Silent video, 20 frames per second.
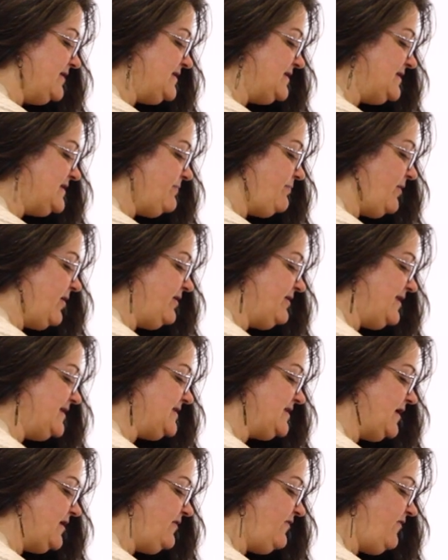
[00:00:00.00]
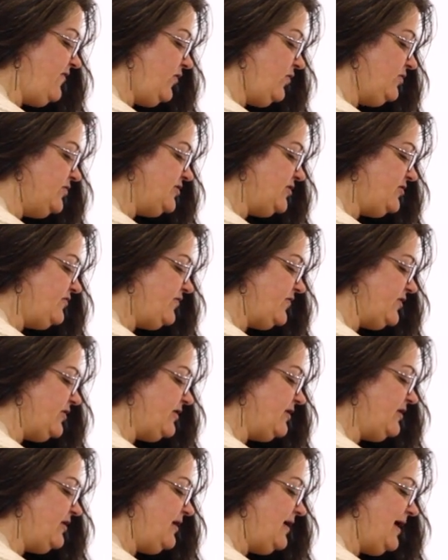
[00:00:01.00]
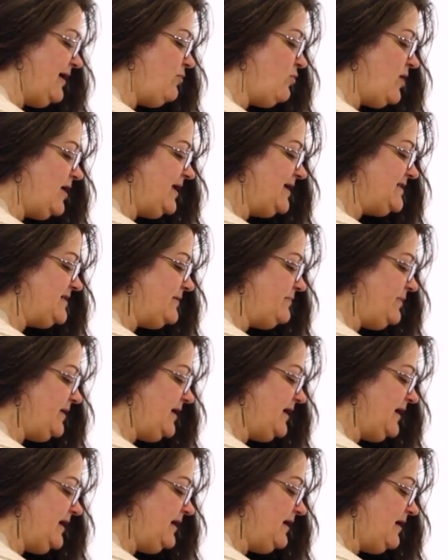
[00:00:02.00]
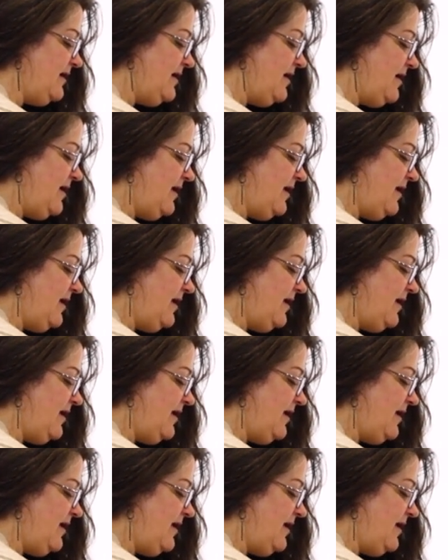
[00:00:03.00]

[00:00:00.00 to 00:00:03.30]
this is the part that's going to fold over, I want it to be